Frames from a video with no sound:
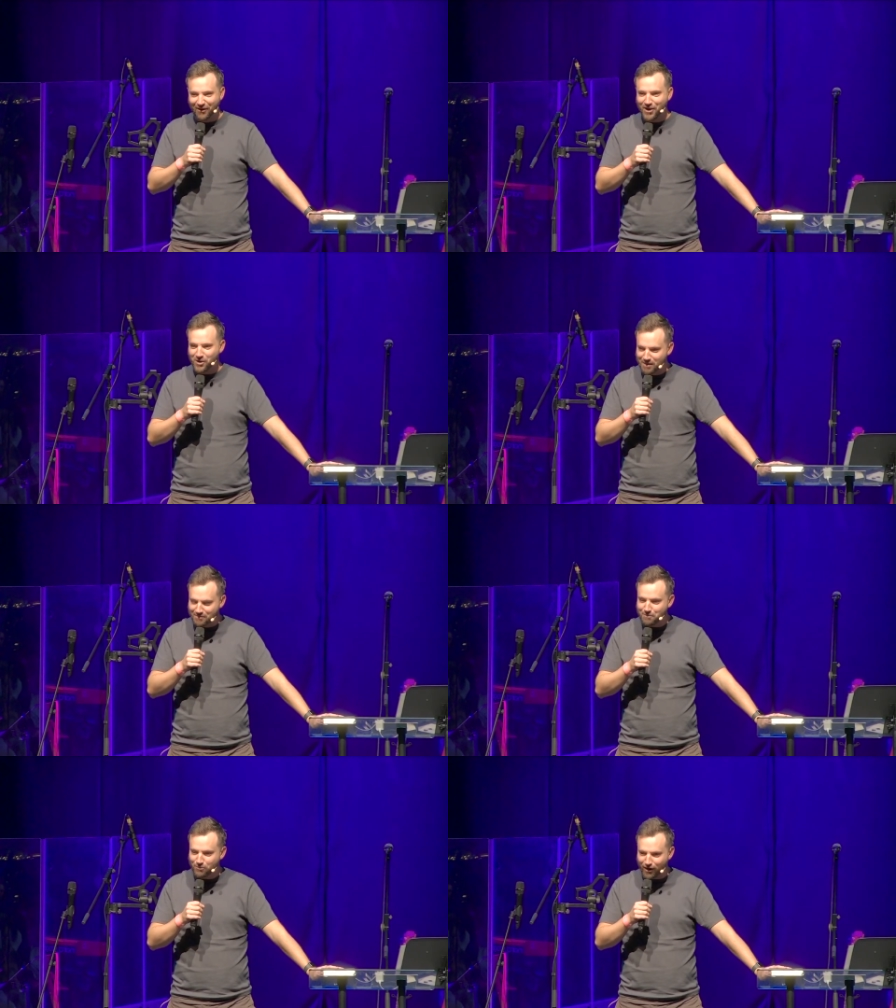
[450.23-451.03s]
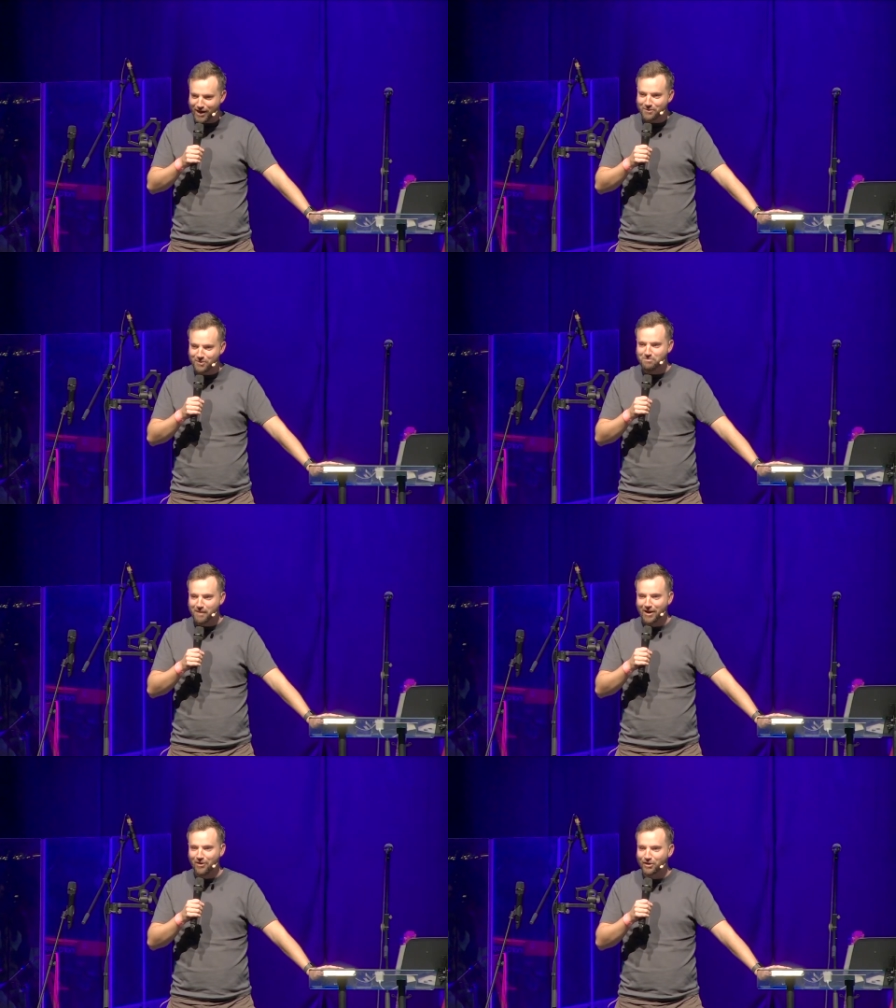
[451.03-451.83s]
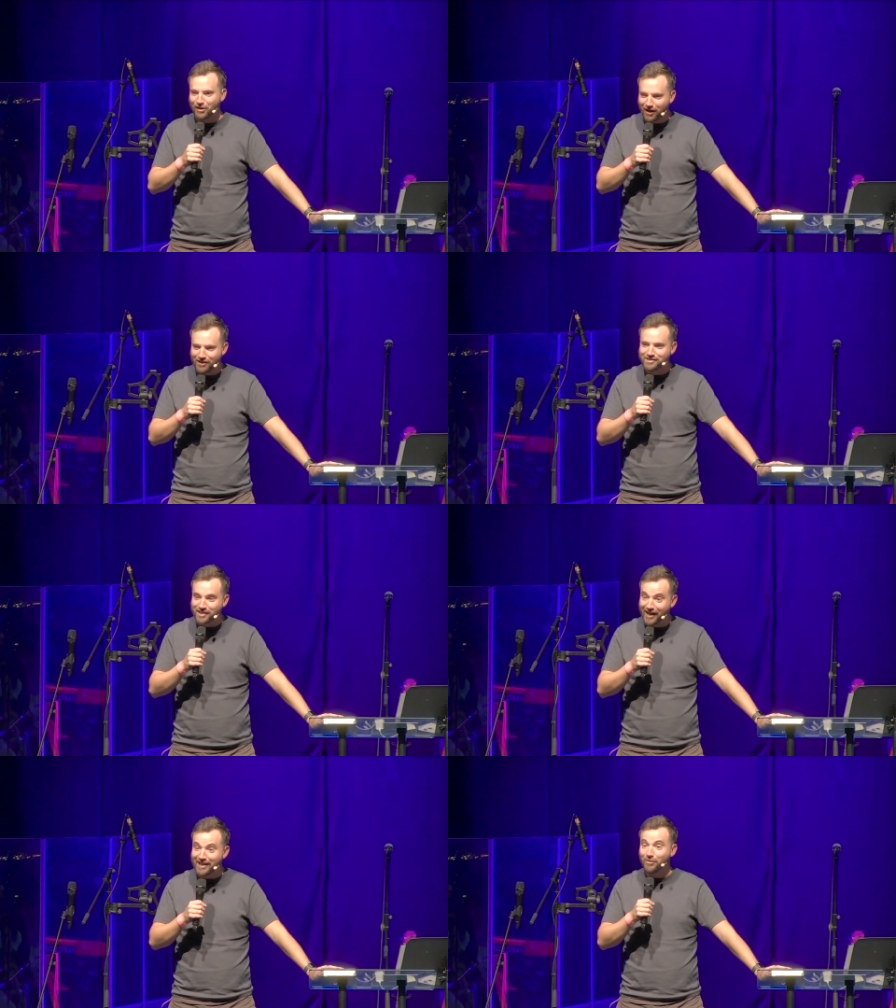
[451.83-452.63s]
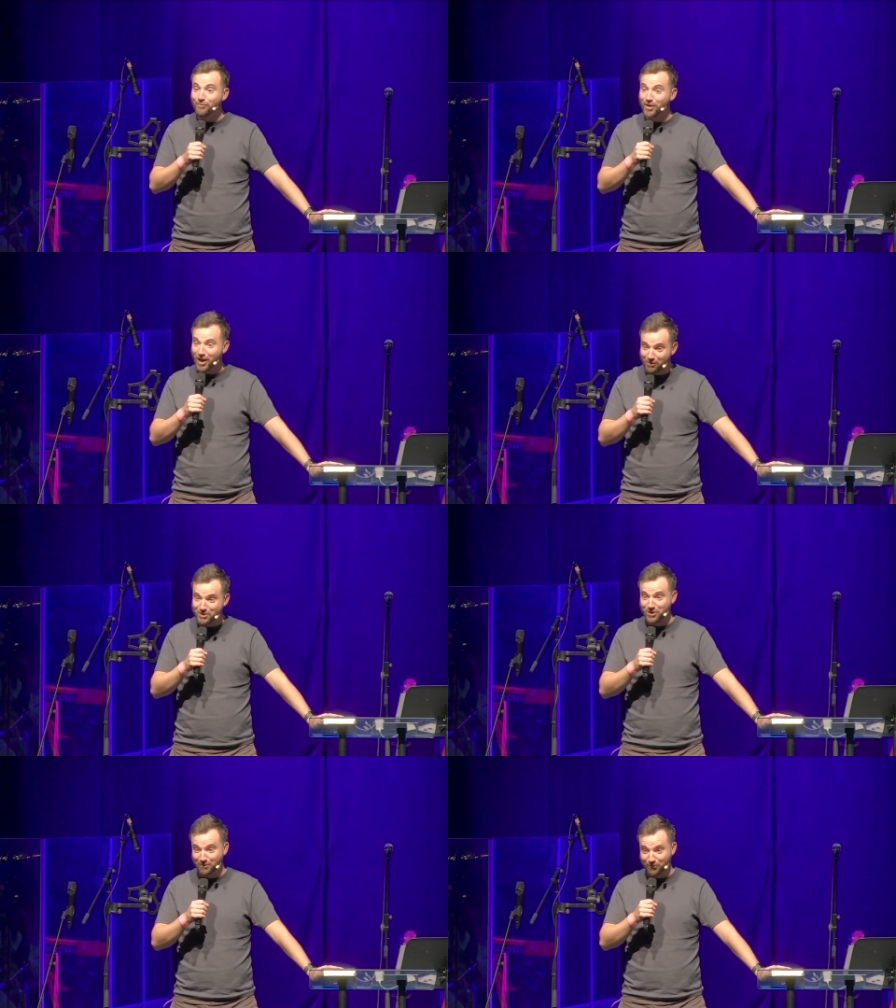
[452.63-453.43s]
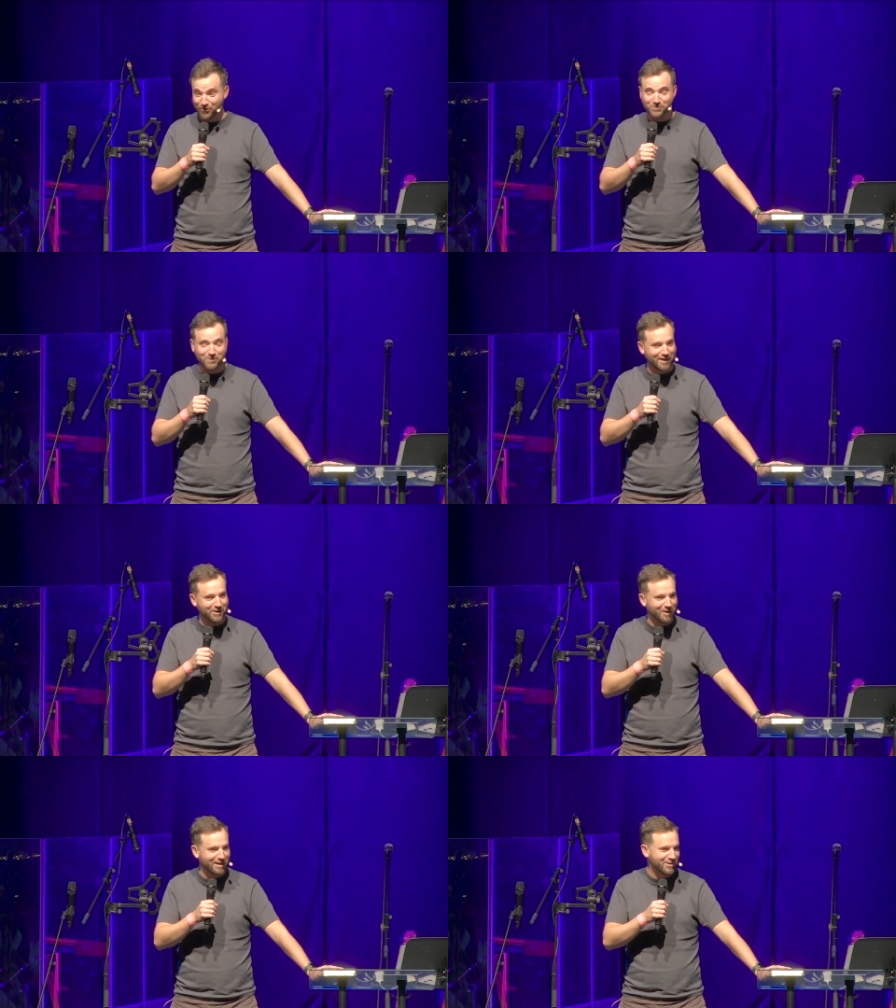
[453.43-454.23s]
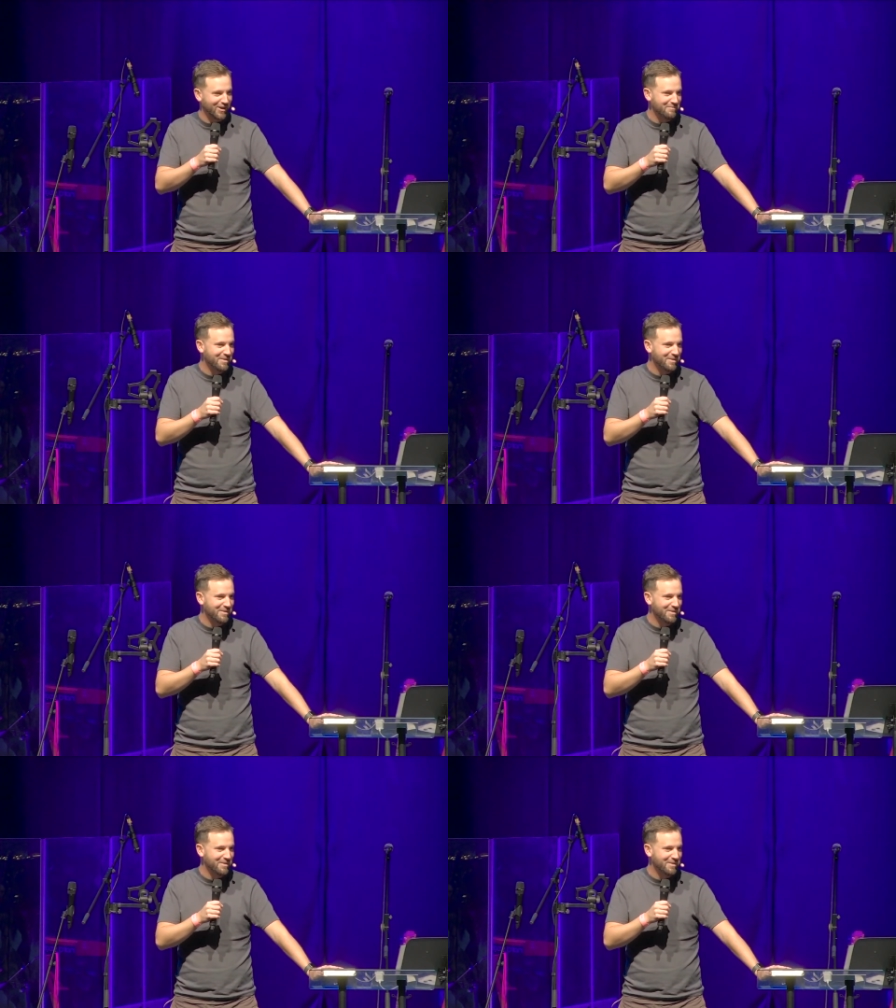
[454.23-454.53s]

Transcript: And I remember praying with Matt on the last day of the Courage Conference. We had a great time